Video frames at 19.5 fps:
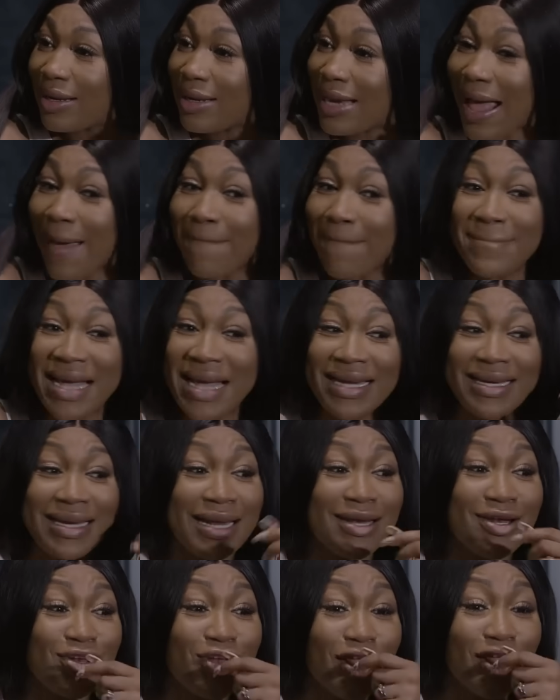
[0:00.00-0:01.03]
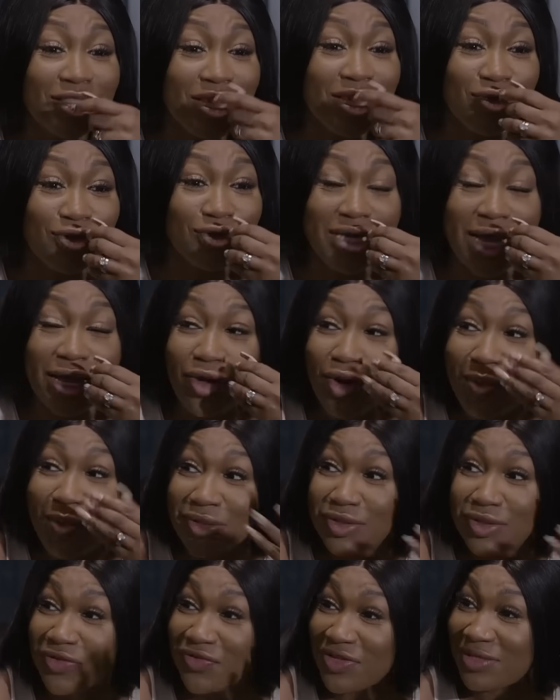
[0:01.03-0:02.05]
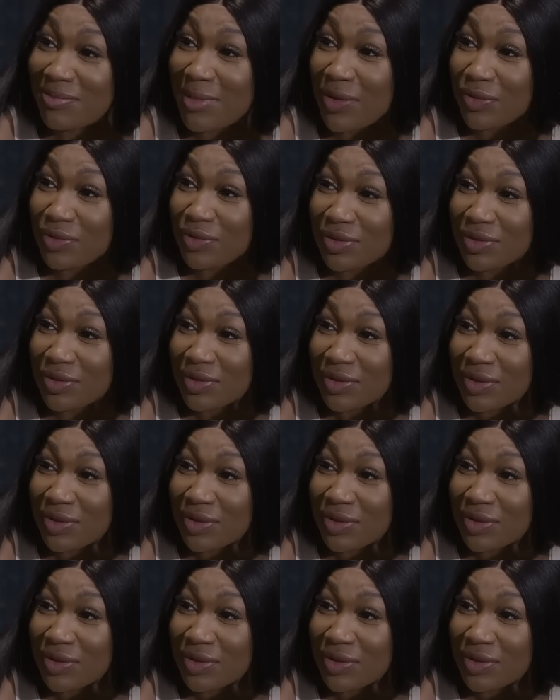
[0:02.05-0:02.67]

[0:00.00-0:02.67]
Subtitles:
That man that nothing good can come out of his mouth.